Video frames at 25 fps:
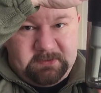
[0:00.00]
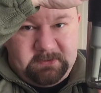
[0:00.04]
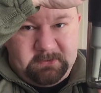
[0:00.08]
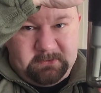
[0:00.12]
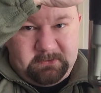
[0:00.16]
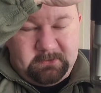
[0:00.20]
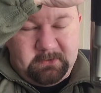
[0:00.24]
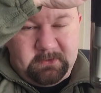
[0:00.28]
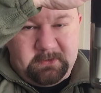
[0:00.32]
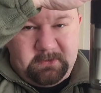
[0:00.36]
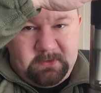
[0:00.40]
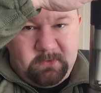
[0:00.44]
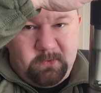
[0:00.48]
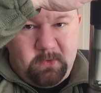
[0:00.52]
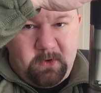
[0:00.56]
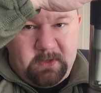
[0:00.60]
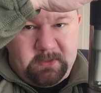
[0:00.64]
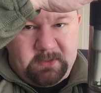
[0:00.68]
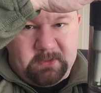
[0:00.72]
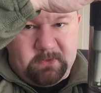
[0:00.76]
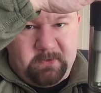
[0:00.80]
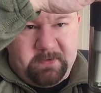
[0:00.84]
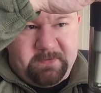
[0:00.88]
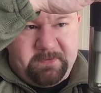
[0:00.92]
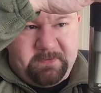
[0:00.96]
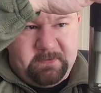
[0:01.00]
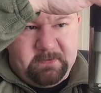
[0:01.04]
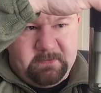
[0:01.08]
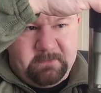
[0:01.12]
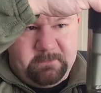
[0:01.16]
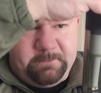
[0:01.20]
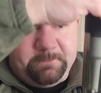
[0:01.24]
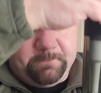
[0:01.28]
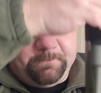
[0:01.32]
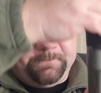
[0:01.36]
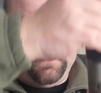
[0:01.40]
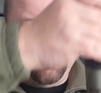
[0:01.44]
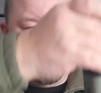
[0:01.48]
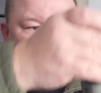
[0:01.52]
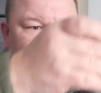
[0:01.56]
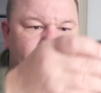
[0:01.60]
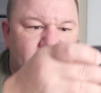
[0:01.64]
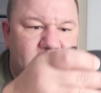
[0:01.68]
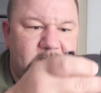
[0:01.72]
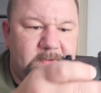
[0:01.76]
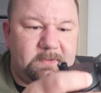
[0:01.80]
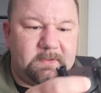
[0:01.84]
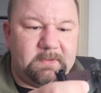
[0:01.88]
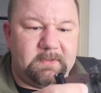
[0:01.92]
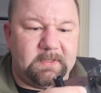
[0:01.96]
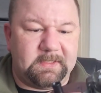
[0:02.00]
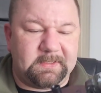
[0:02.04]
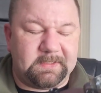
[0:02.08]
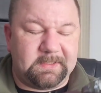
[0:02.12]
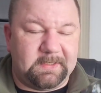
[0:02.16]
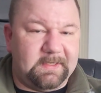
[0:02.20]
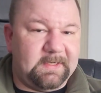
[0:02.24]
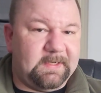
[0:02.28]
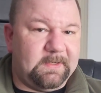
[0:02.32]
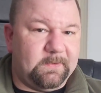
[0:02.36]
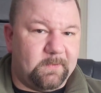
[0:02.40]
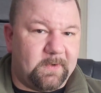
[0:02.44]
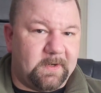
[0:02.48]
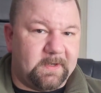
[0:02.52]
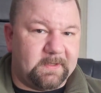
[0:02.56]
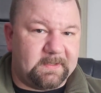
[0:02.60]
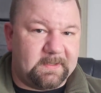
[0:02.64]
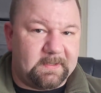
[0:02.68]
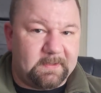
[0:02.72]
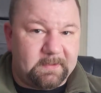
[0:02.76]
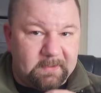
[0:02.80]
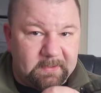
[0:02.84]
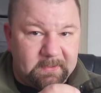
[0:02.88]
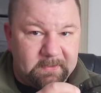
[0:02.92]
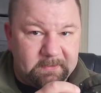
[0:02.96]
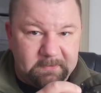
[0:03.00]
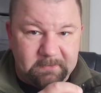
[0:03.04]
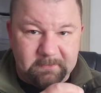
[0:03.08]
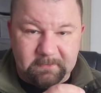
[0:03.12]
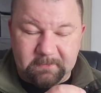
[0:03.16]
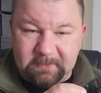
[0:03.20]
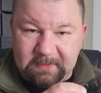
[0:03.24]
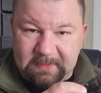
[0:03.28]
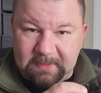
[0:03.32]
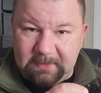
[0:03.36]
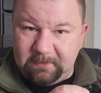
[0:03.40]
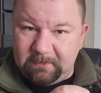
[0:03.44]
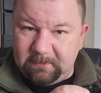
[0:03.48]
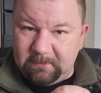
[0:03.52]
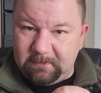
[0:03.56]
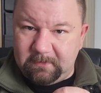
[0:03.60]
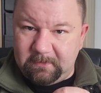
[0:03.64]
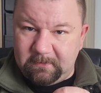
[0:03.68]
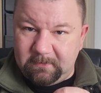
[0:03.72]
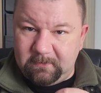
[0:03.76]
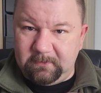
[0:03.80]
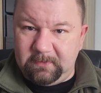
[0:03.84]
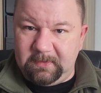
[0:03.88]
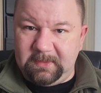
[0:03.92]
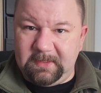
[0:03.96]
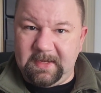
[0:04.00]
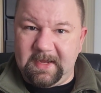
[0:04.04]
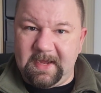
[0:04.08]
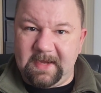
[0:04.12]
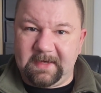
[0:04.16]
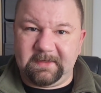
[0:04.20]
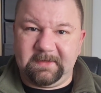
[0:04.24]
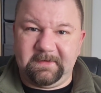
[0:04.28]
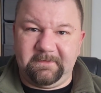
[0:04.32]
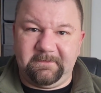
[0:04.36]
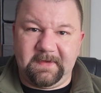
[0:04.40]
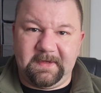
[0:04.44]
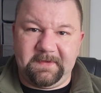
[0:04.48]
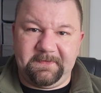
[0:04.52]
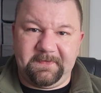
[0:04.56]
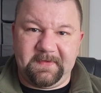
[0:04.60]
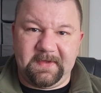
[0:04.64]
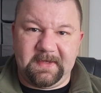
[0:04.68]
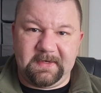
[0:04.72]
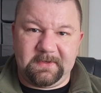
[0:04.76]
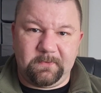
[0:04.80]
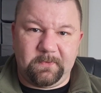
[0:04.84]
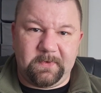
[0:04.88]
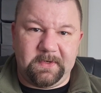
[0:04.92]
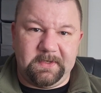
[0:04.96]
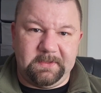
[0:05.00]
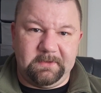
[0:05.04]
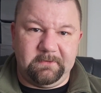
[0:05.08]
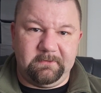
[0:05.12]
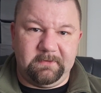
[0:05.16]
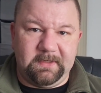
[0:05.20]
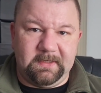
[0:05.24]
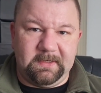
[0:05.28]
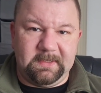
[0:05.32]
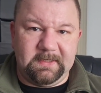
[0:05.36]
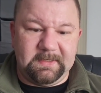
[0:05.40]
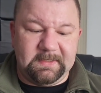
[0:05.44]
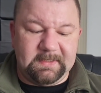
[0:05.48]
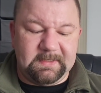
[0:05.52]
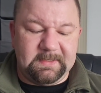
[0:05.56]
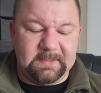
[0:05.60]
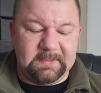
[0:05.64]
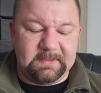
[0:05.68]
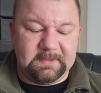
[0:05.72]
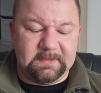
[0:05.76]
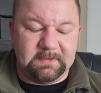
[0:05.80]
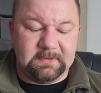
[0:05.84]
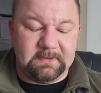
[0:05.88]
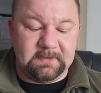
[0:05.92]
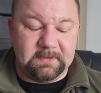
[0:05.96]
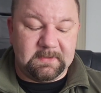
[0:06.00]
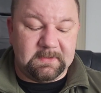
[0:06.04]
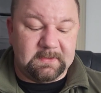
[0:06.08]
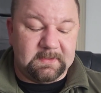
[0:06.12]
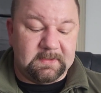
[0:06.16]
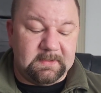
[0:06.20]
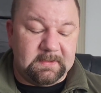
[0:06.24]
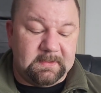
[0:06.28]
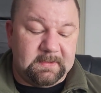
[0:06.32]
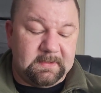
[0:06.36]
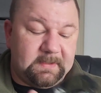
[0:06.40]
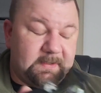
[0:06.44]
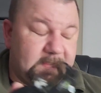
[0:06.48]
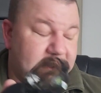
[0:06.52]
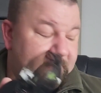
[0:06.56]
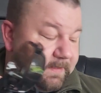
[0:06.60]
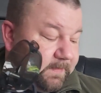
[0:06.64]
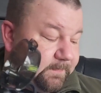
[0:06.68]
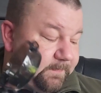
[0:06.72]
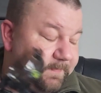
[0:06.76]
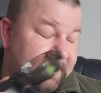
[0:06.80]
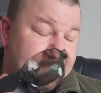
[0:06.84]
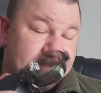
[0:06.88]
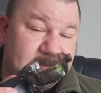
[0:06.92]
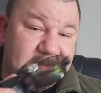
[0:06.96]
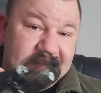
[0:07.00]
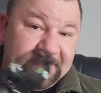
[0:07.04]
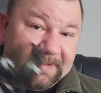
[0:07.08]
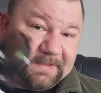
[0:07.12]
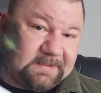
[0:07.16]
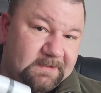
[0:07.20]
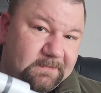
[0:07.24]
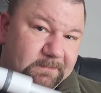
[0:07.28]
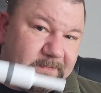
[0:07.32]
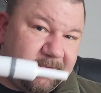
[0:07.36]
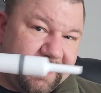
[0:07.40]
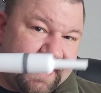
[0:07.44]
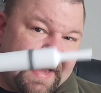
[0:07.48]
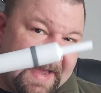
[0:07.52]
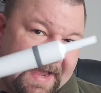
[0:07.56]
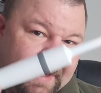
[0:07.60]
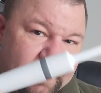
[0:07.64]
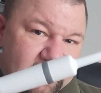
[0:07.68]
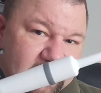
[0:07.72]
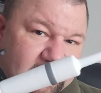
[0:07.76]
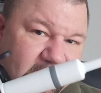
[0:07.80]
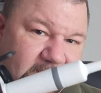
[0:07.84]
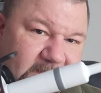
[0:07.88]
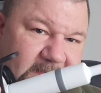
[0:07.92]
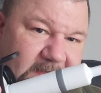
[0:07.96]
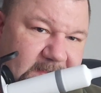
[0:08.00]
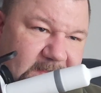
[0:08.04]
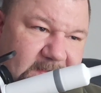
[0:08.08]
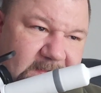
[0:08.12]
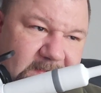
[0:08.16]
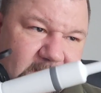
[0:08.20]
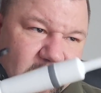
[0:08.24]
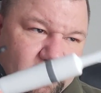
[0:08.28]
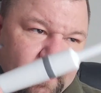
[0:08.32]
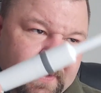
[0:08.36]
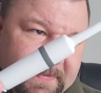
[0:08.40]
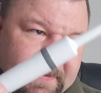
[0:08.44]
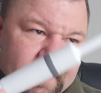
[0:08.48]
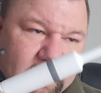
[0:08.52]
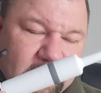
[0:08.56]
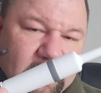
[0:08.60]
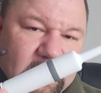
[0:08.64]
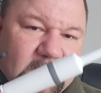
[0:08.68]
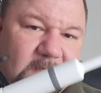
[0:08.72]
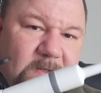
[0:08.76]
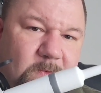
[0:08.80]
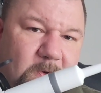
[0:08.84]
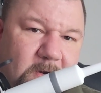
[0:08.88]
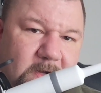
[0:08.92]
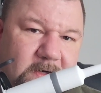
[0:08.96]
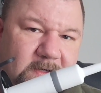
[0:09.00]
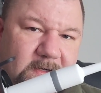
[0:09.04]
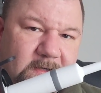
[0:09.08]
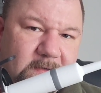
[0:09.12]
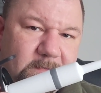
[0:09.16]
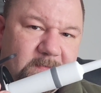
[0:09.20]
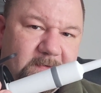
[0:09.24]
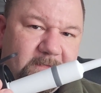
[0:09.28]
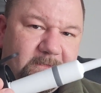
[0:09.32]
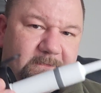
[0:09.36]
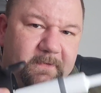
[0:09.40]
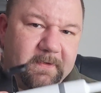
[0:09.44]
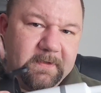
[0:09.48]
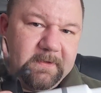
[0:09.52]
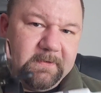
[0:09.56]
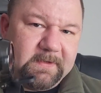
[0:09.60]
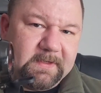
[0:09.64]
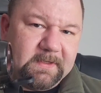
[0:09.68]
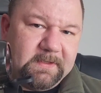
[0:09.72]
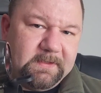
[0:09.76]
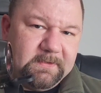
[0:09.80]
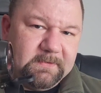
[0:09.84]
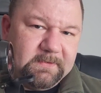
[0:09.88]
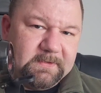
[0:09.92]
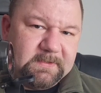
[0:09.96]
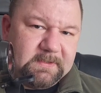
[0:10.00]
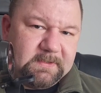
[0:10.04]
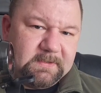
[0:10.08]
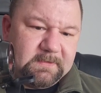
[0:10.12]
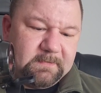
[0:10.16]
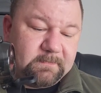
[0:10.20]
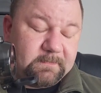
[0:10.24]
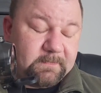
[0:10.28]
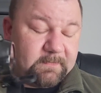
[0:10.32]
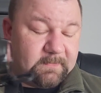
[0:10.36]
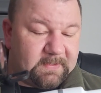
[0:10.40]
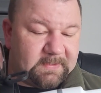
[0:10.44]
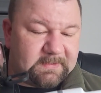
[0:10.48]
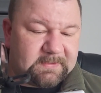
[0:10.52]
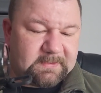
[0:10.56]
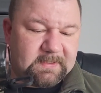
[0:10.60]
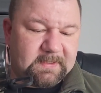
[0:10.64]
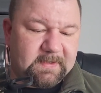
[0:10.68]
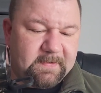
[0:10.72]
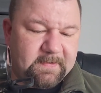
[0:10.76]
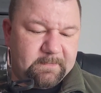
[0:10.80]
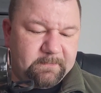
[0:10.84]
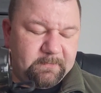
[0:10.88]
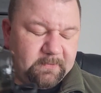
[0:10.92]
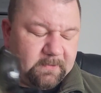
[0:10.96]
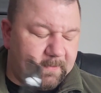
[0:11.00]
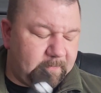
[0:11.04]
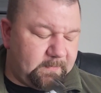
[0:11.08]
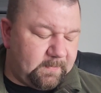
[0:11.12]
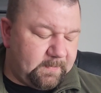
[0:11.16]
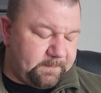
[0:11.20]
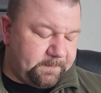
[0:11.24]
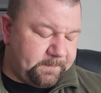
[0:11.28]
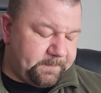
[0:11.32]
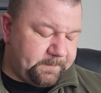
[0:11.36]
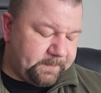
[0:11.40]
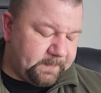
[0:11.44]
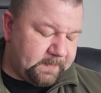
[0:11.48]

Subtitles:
your dirty water with you, not clean water, and you can only activate that when you really need it. It needs to be activated with clean water before you can use it. That's another problem.